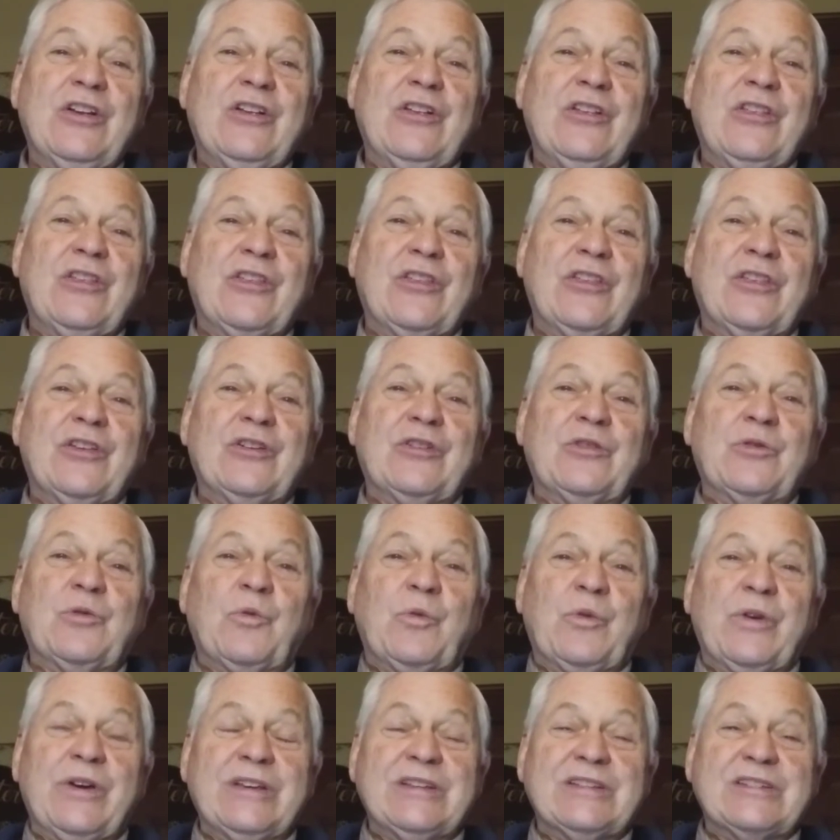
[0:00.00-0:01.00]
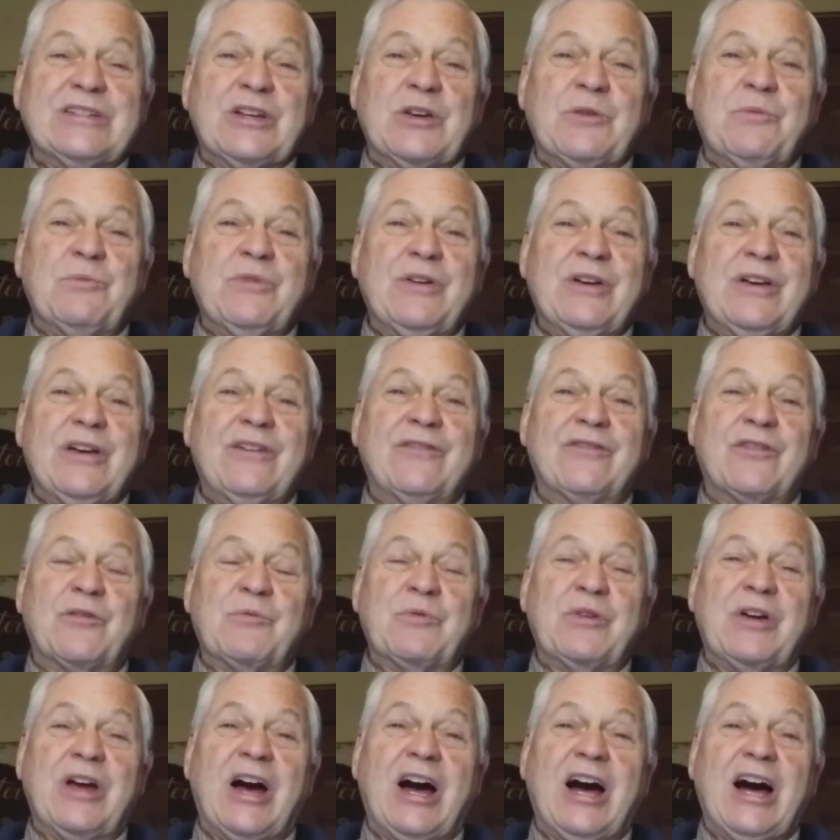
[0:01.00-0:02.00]
the wisdom
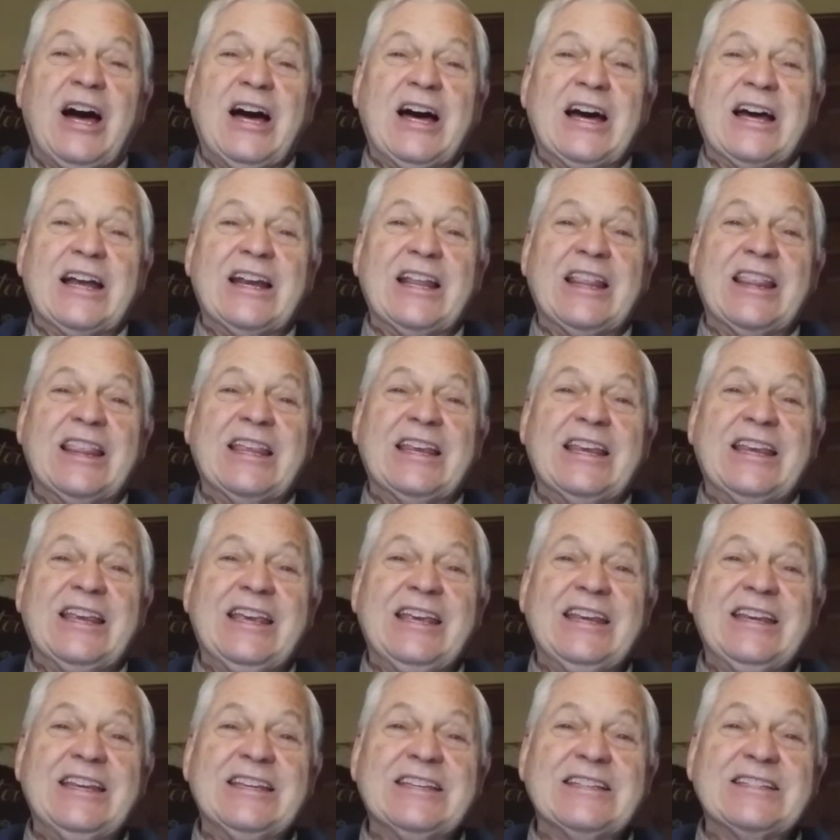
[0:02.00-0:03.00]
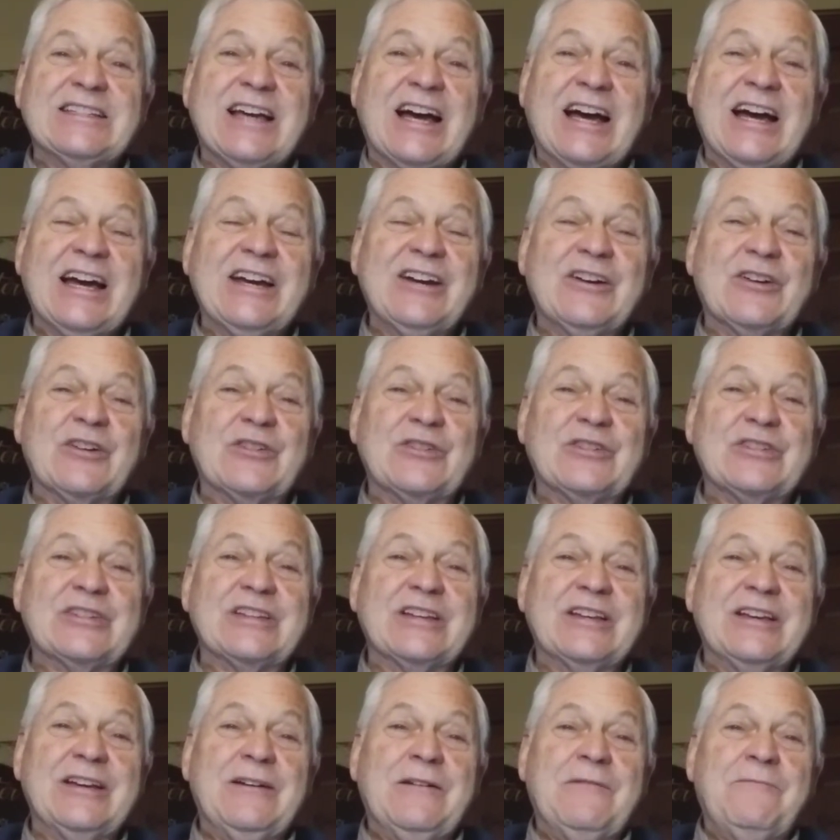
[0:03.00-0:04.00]
from God that he desires.
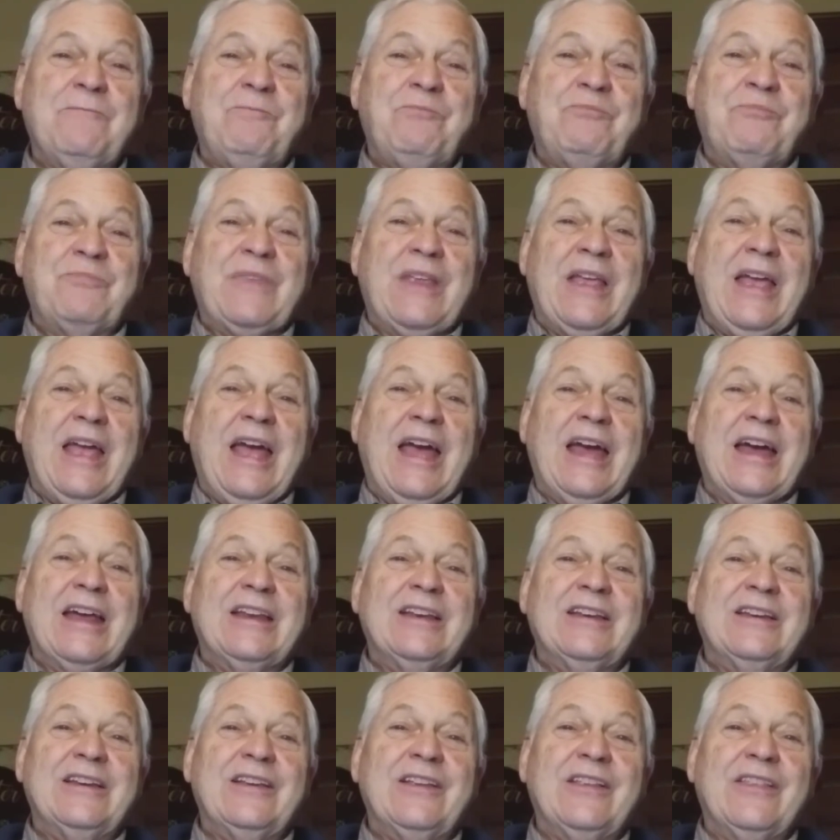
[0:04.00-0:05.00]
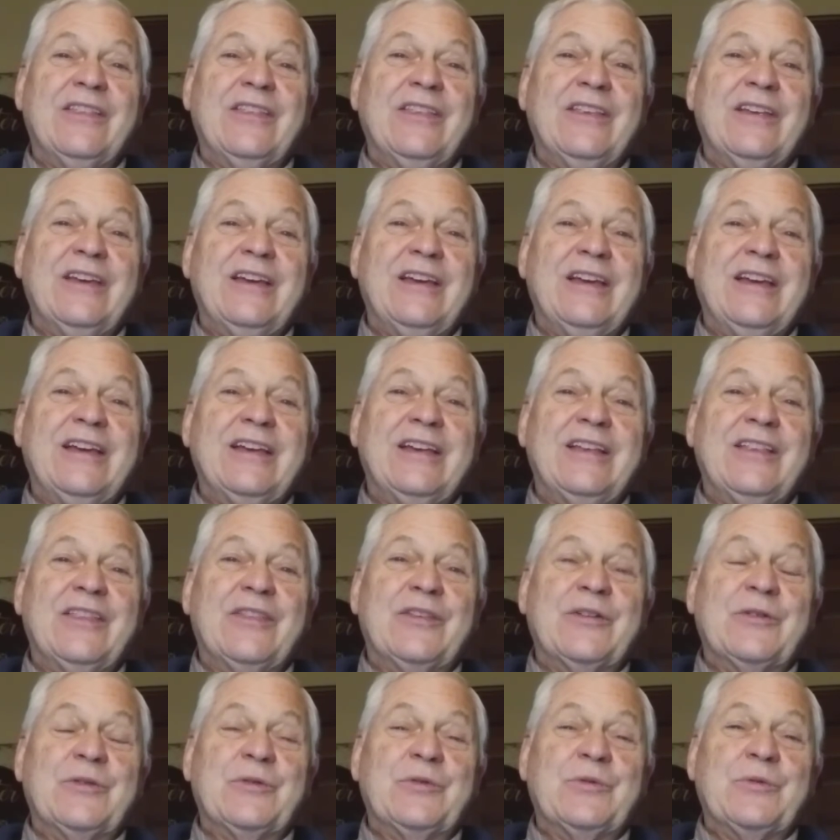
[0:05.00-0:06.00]
And
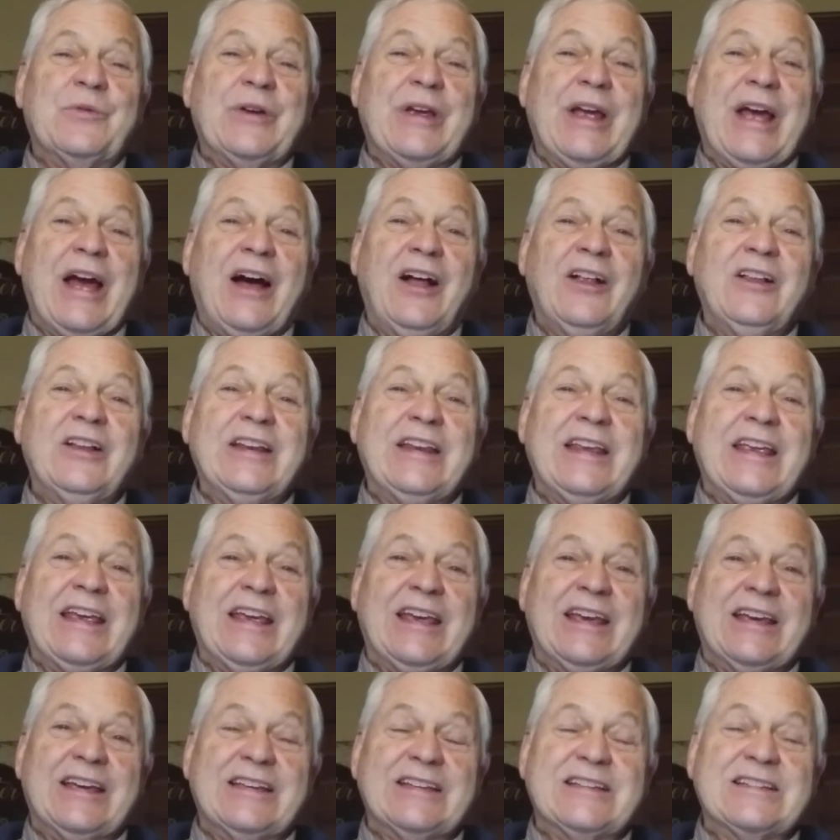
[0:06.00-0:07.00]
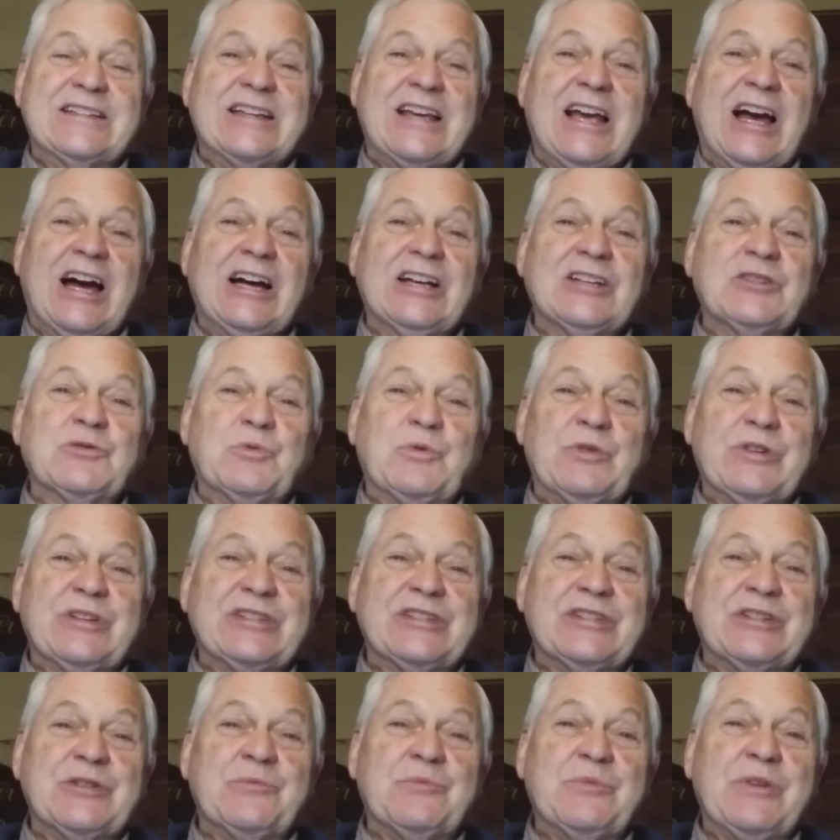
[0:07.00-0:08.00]
the reality is, God's
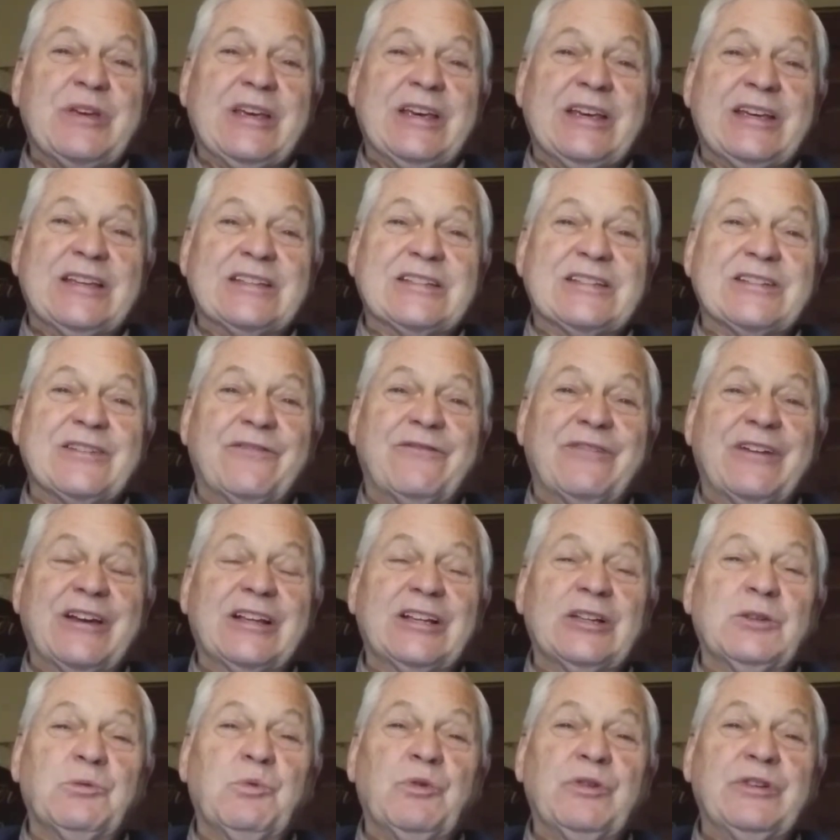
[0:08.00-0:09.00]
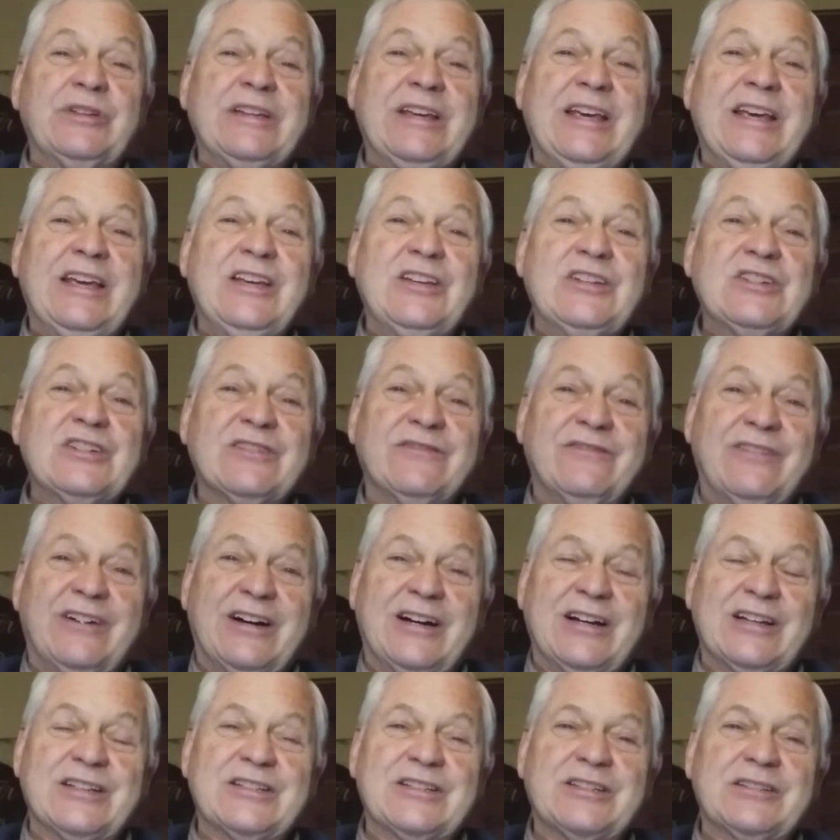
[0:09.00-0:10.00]
wisdom is available to each of
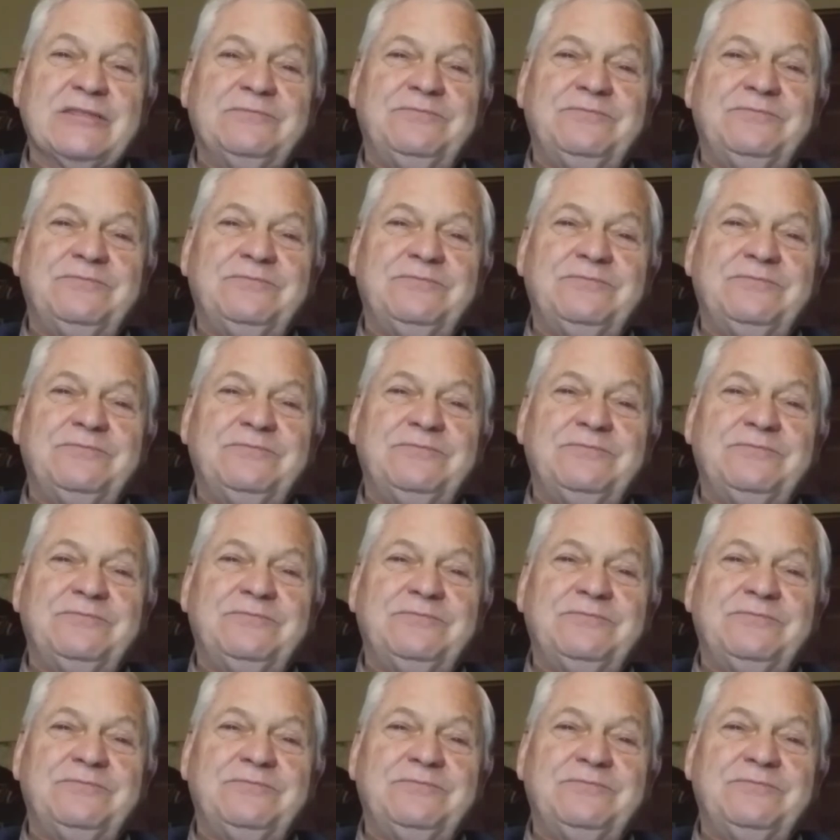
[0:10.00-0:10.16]
us,